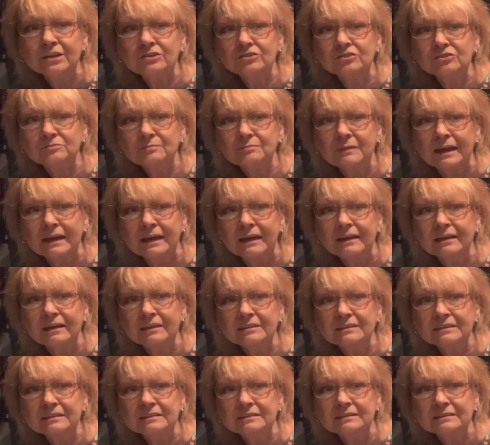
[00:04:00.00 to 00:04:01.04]
mouth
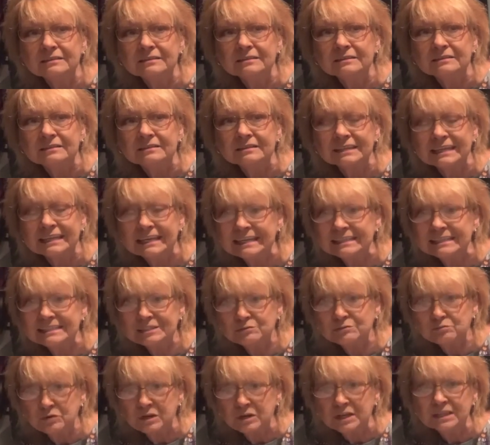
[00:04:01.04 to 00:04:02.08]
lids
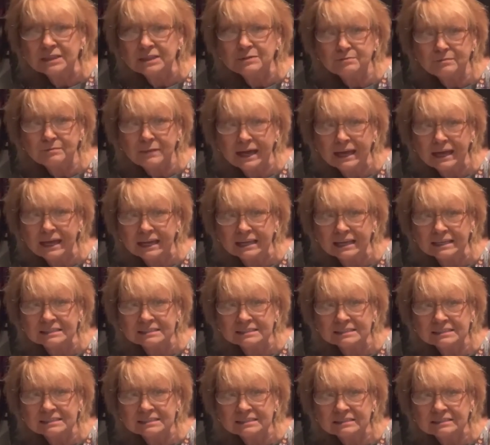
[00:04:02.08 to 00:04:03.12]
with fans
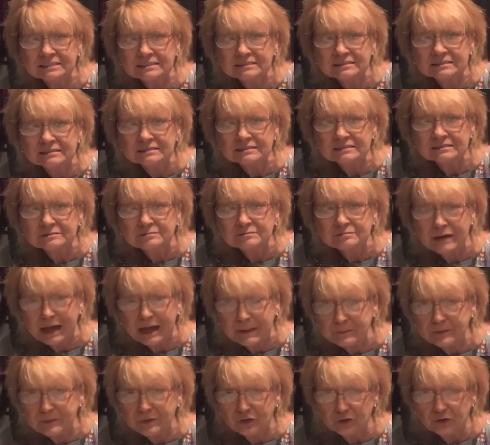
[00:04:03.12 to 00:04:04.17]
by
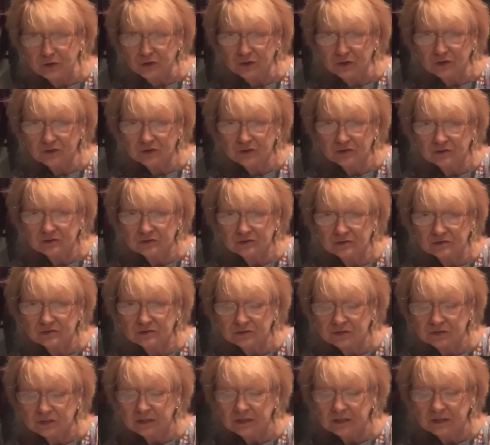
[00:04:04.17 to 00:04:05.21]
Pure.
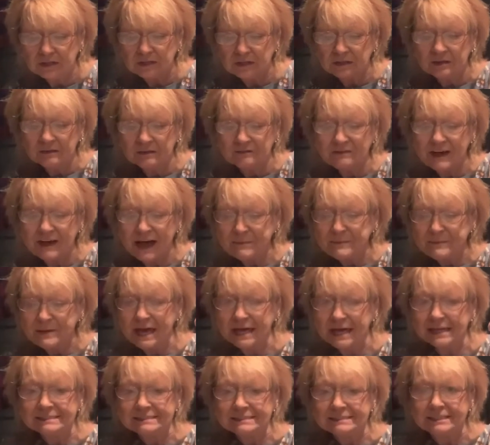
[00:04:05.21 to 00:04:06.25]
5
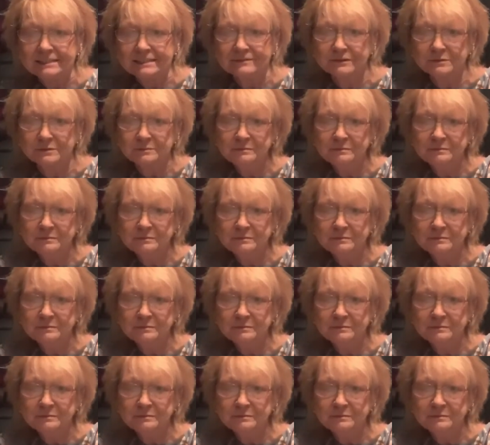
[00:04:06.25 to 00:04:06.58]
packs of them.